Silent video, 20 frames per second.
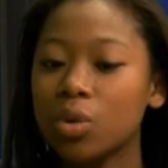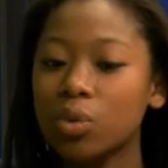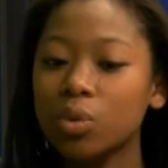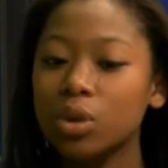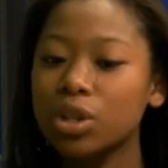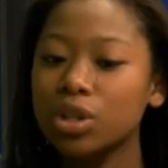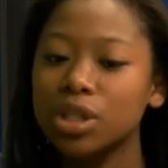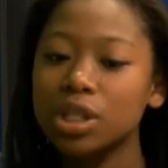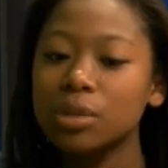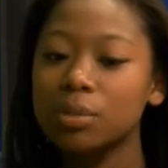
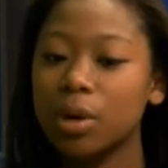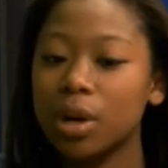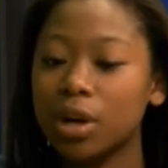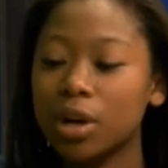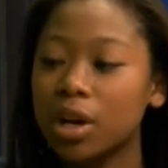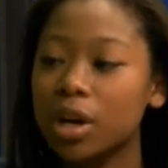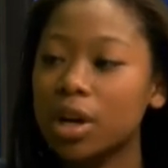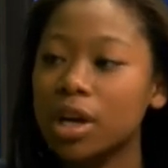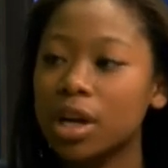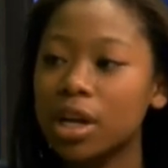reached this
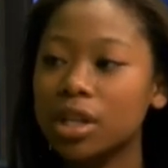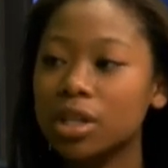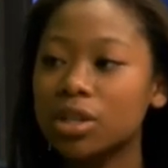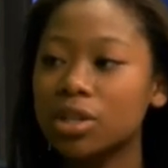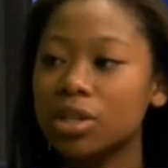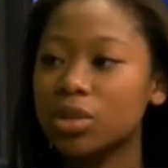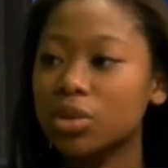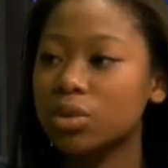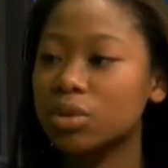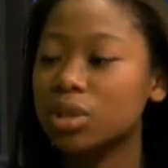marker is
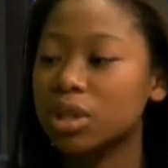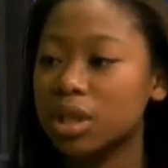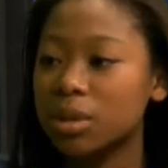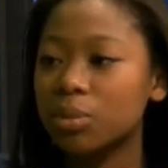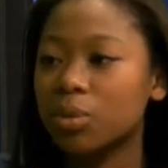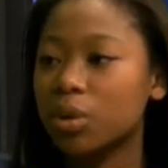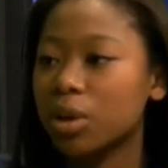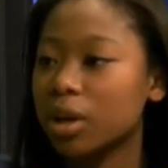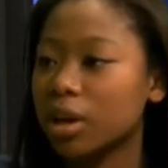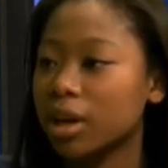through
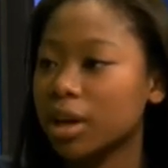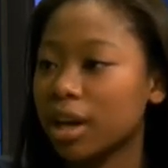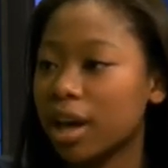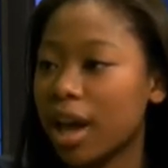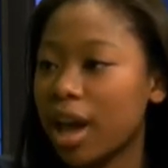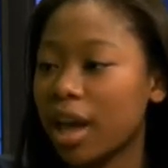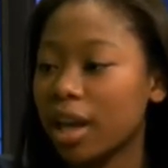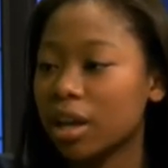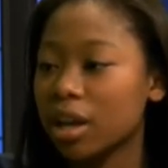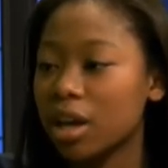teamwork
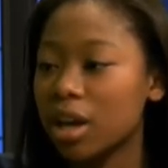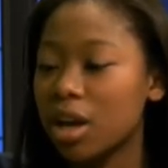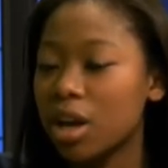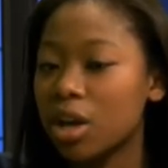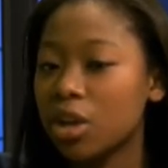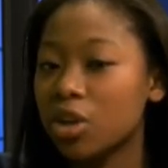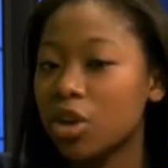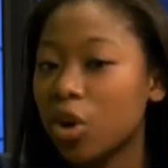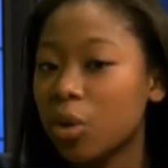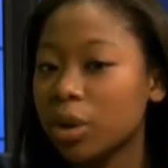and
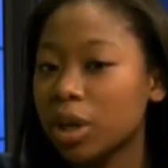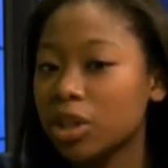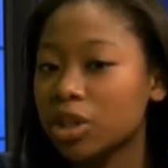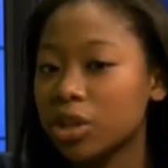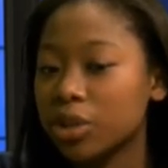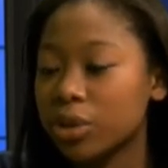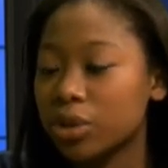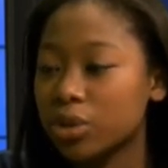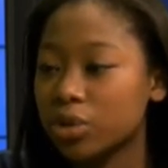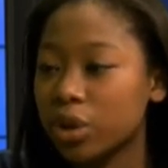knowing each
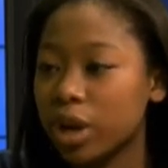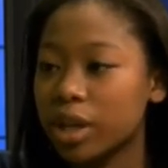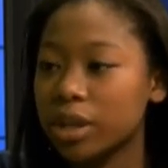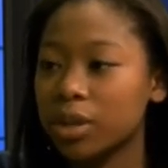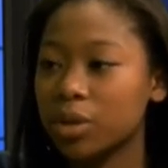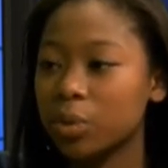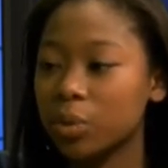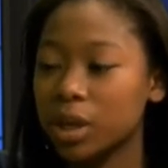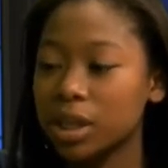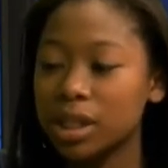other's strengths
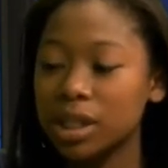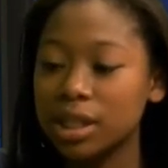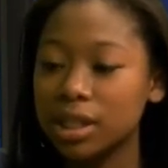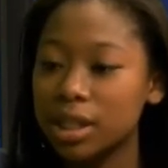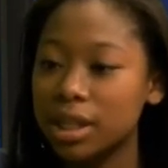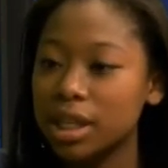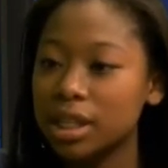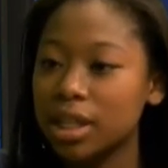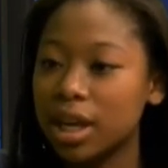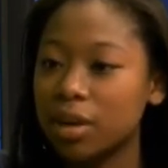and
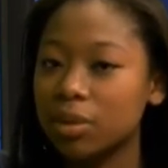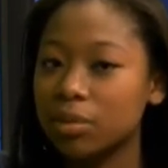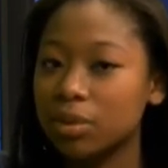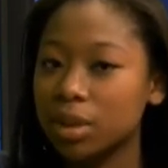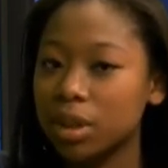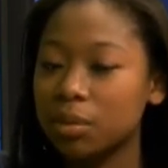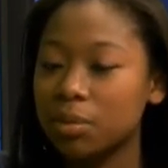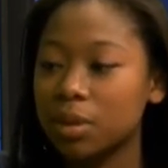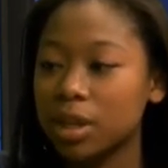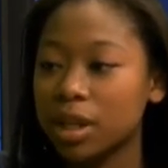weaknesses and
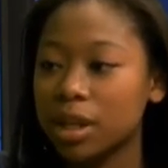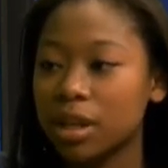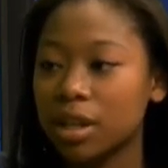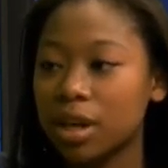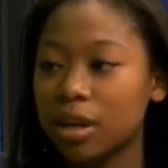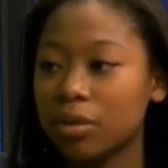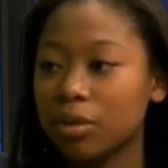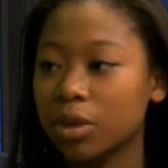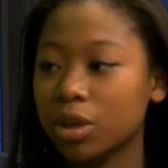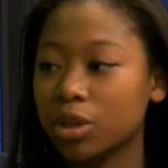really being
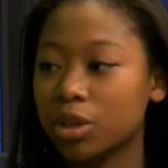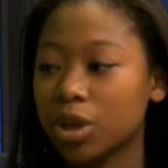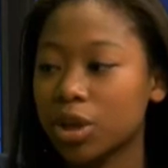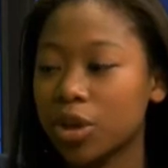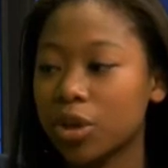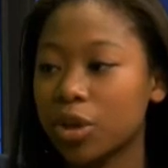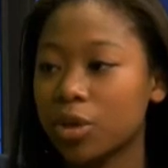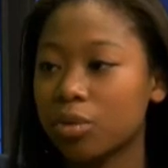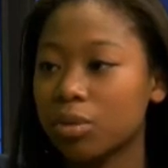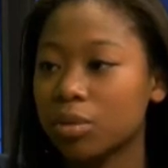there for each
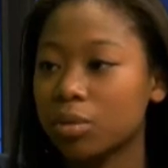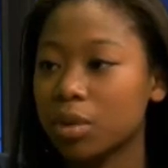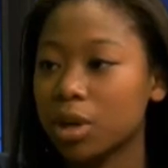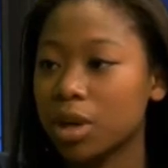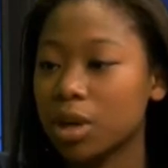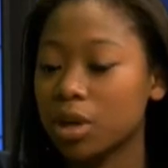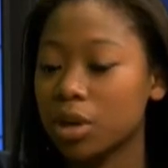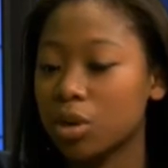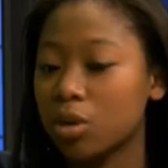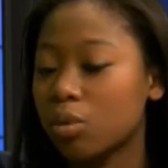other when
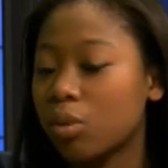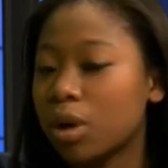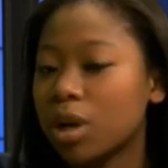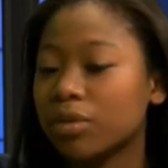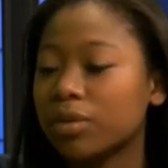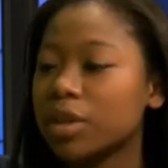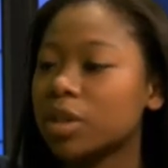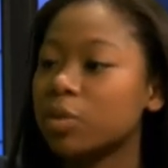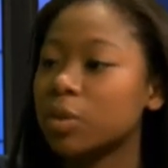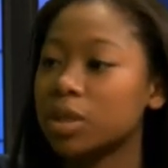we knew one of
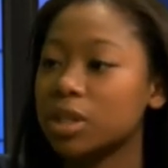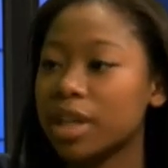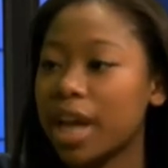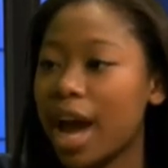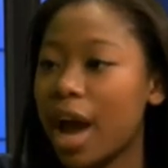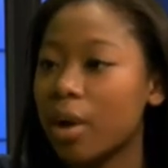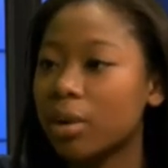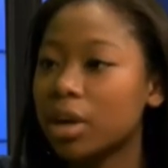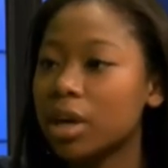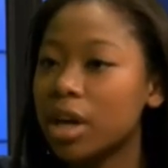us was
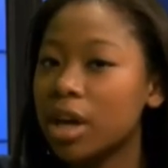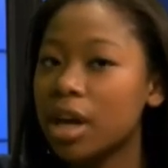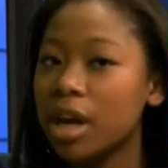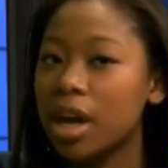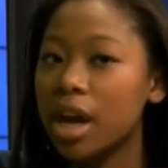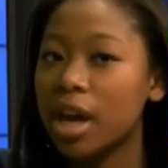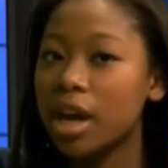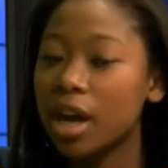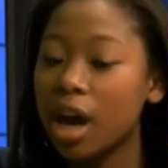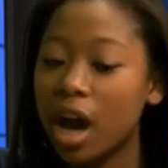down.
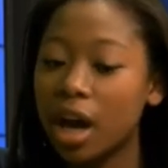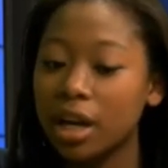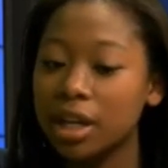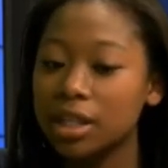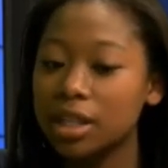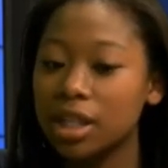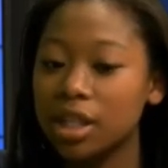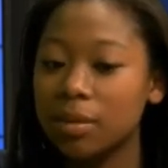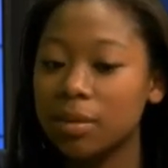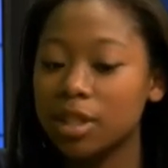
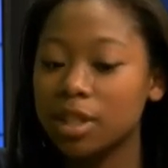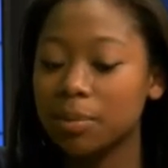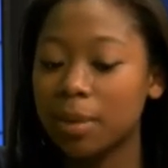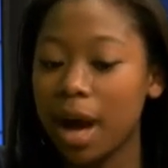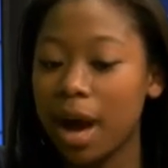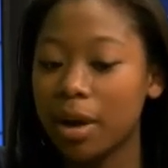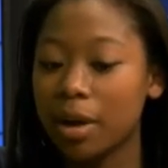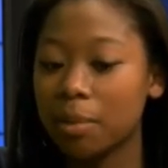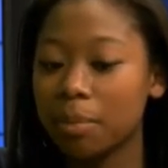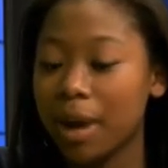Honestly, it was
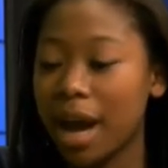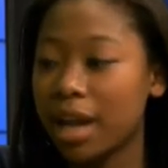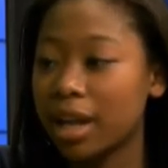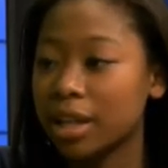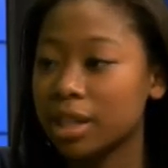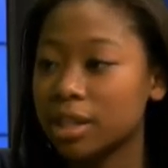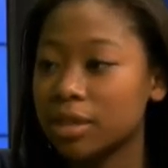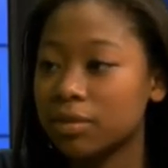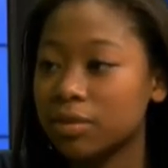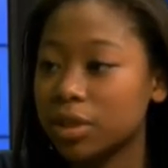about a
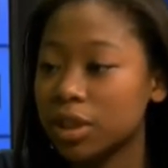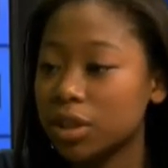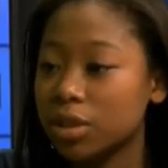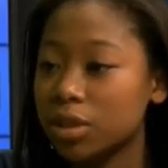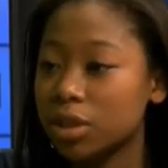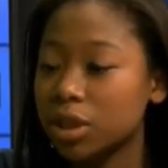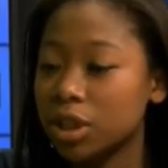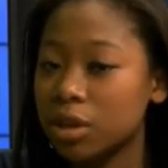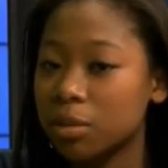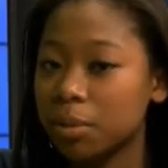balance of
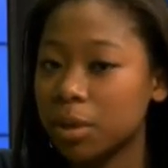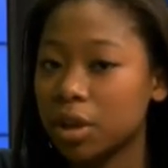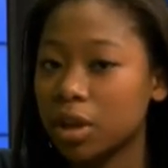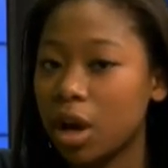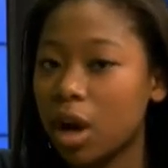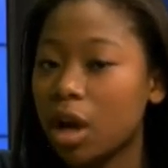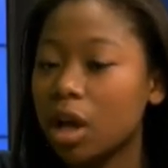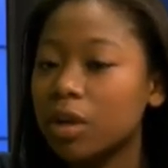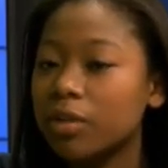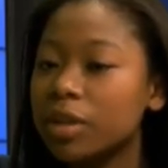leadership and
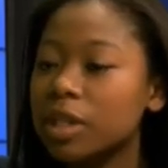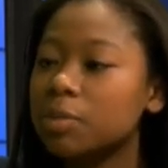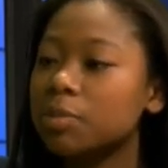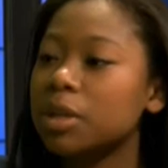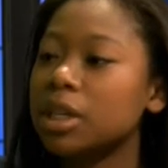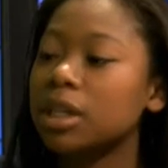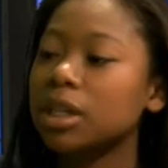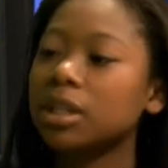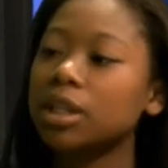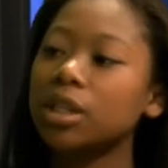all of us
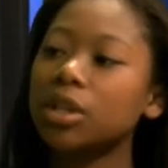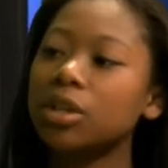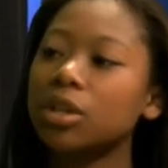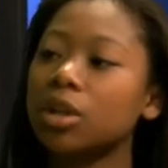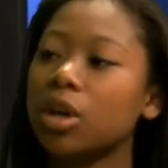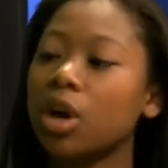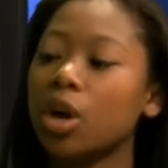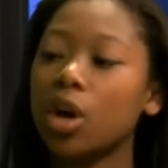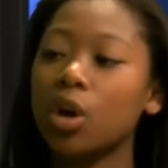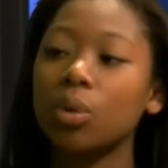being a leader in
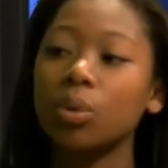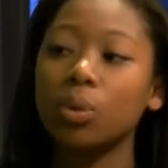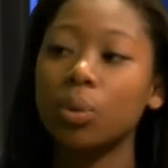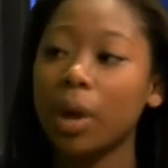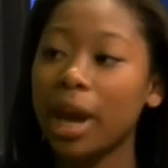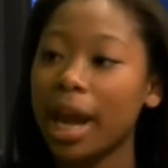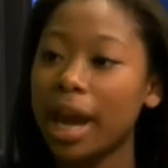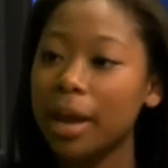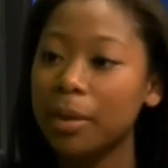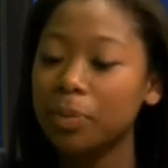our own
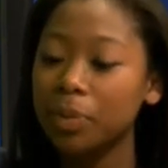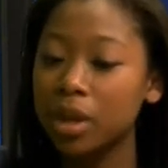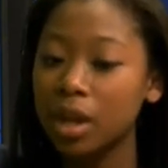way.